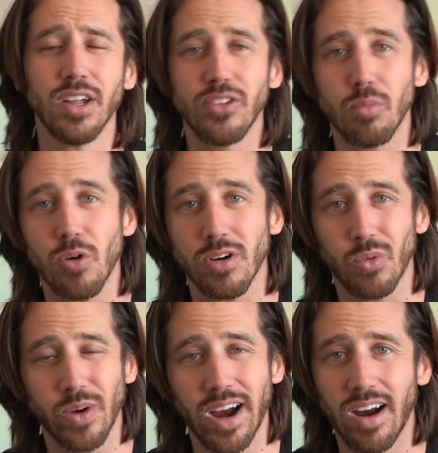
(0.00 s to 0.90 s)
it's more to
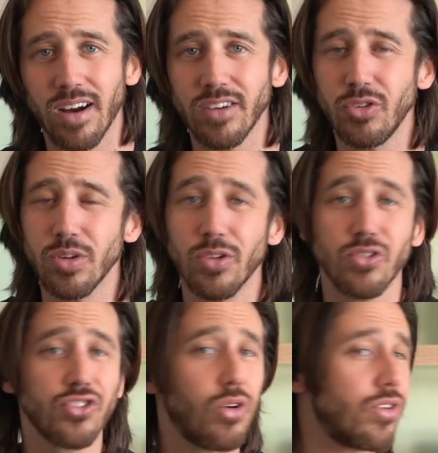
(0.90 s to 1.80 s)
wear, doing
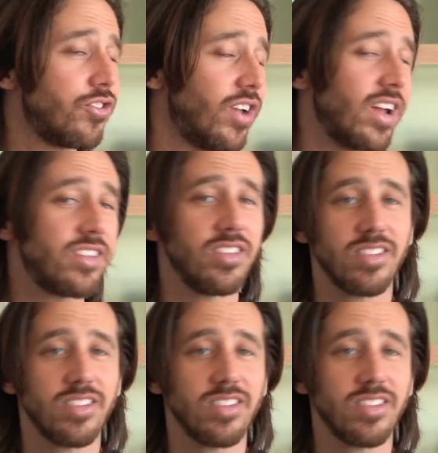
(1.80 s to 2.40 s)
those shoulder checks,